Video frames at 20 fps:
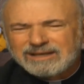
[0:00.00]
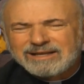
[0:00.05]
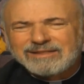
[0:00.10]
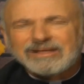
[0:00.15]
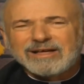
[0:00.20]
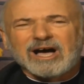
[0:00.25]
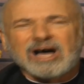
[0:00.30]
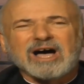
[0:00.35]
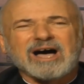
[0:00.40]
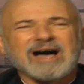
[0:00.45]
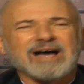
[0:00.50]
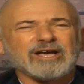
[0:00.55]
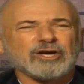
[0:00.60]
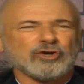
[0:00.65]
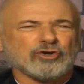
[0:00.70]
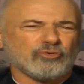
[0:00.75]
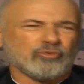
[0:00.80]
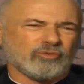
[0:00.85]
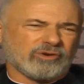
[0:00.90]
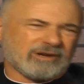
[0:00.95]
the
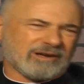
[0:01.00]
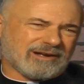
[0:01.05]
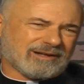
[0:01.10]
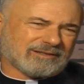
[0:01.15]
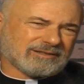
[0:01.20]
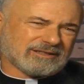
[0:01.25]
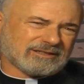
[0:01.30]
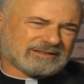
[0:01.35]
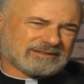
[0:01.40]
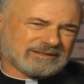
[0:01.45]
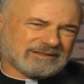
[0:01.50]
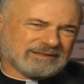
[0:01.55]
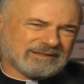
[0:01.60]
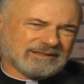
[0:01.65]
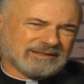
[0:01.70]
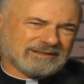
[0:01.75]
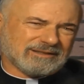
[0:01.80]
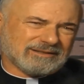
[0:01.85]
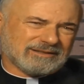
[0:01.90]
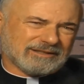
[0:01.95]
higher reality
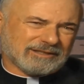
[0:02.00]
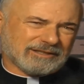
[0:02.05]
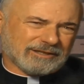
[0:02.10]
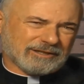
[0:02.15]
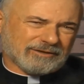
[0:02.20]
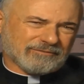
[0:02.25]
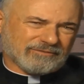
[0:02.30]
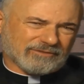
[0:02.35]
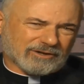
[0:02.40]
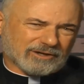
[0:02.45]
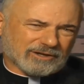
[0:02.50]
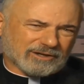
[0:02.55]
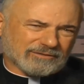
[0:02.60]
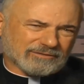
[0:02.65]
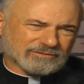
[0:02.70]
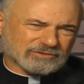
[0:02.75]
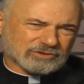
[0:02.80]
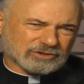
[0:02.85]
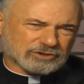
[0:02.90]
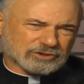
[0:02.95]
that
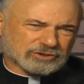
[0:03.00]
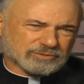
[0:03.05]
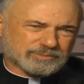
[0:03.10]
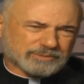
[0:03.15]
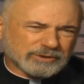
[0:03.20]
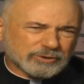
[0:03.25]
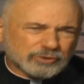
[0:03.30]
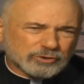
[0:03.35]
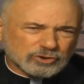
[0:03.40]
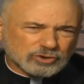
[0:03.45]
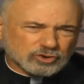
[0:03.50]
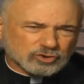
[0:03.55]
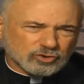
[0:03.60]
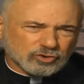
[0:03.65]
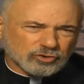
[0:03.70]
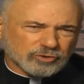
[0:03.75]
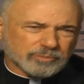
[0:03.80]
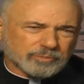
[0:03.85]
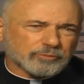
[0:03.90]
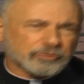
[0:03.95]
involves the
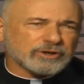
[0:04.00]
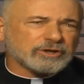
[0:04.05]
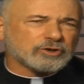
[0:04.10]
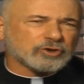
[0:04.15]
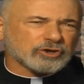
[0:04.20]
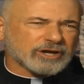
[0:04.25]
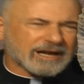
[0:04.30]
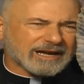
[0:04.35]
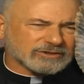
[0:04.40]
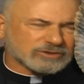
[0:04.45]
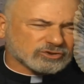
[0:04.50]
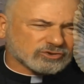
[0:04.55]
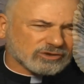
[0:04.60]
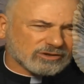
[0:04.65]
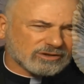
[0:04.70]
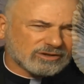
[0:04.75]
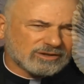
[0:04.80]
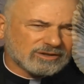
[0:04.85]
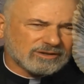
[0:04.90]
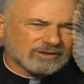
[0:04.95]
spiritual, the
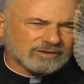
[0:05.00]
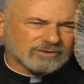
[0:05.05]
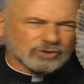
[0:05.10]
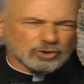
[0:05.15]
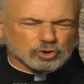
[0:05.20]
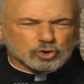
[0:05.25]
preternatural, the